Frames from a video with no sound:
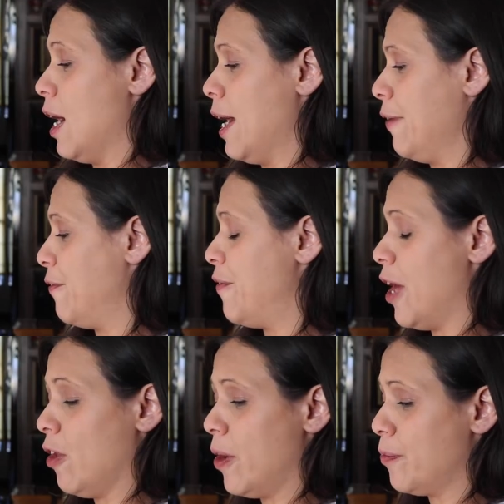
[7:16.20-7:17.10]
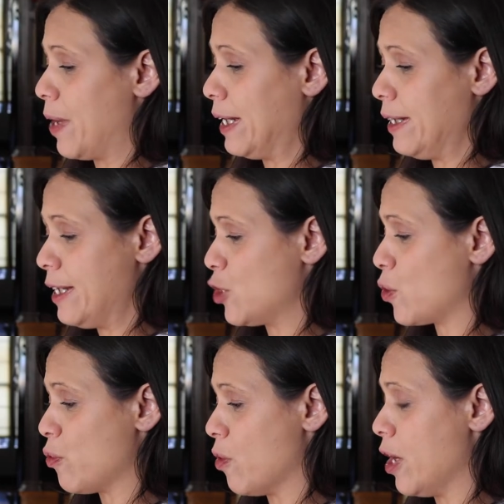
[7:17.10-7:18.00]
I fell on my
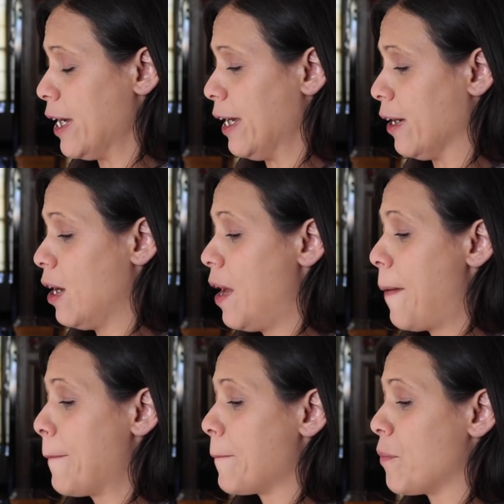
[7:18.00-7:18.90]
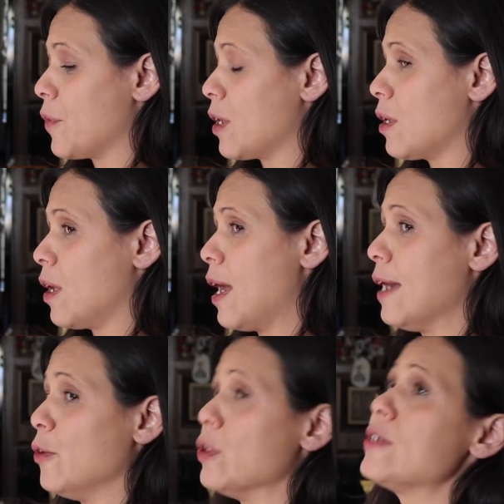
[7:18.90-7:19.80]
knees crying.
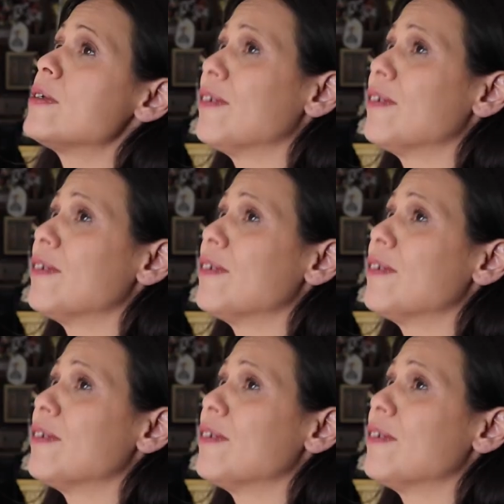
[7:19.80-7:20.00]
Anyways,